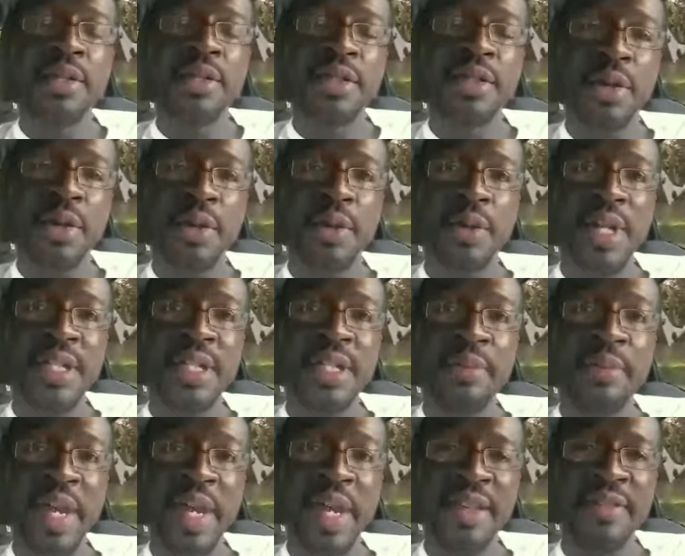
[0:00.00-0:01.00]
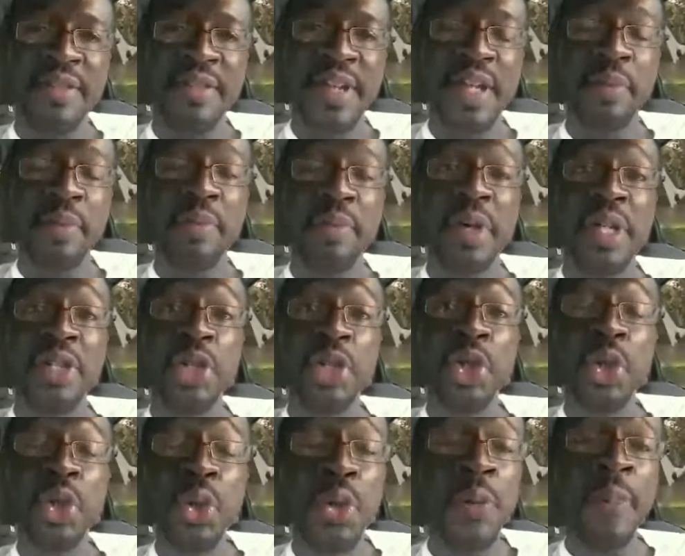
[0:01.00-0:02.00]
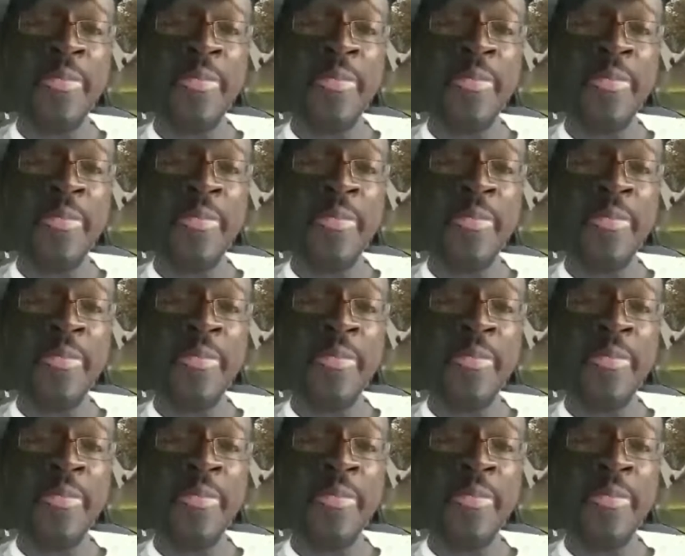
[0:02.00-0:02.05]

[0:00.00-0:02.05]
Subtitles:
So that's the main thing. But two,